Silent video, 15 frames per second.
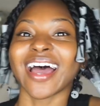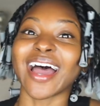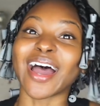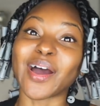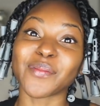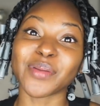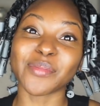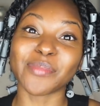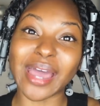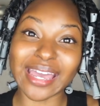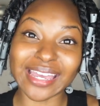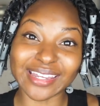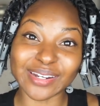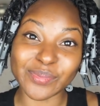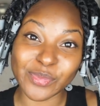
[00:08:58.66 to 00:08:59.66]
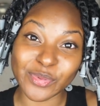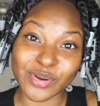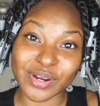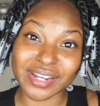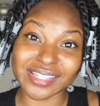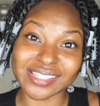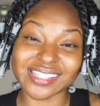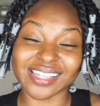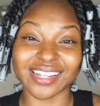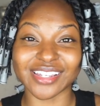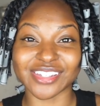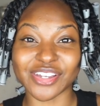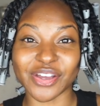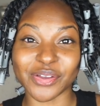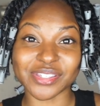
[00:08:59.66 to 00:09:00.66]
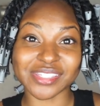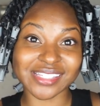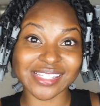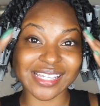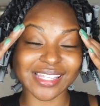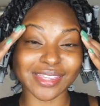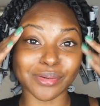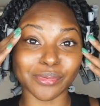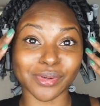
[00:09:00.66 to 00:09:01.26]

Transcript: I'll be back in the morning to let y'all see the